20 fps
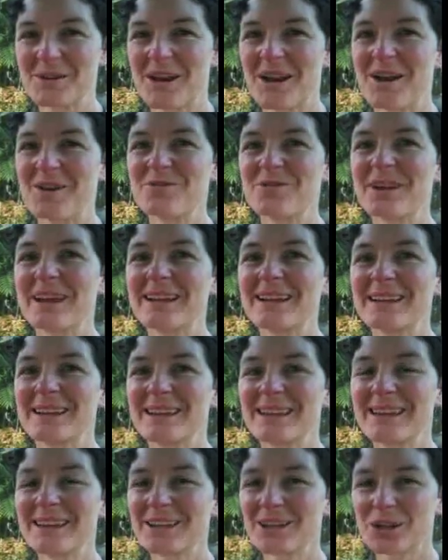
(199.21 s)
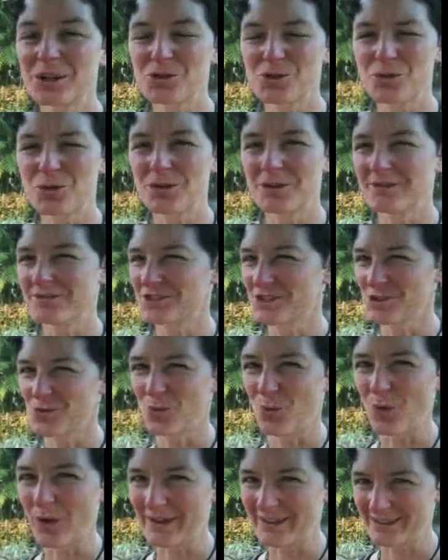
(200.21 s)
of getting in control of just
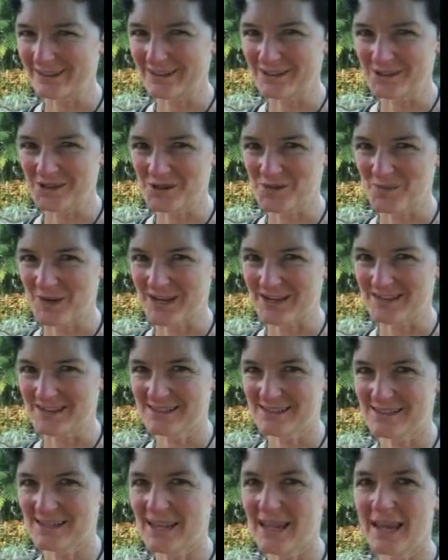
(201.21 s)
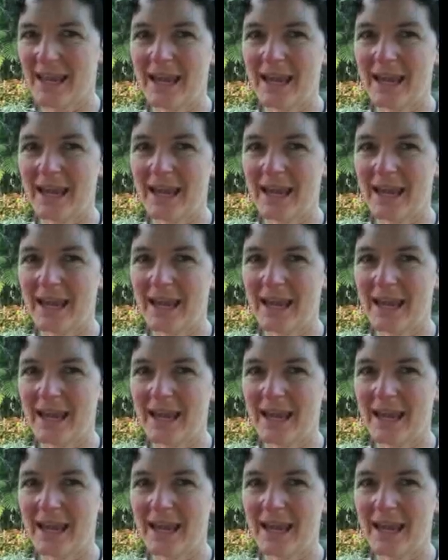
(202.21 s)
one little space.